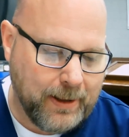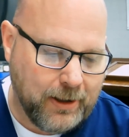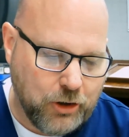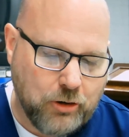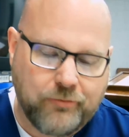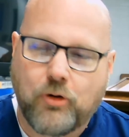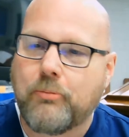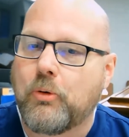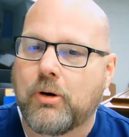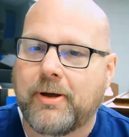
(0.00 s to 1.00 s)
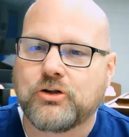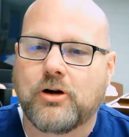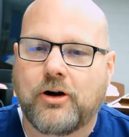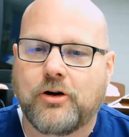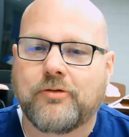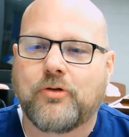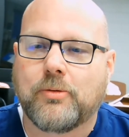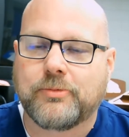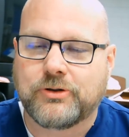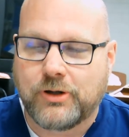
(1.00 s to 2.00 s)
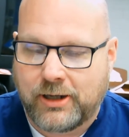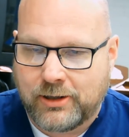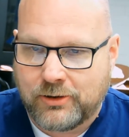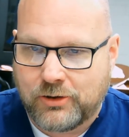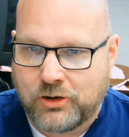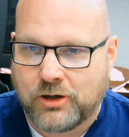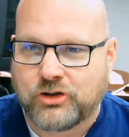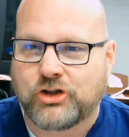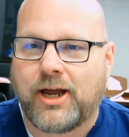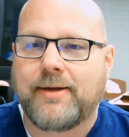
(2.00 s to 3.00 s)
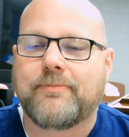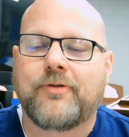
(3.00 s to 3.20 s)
Uniform, we want to make sure our uniform is in good shape,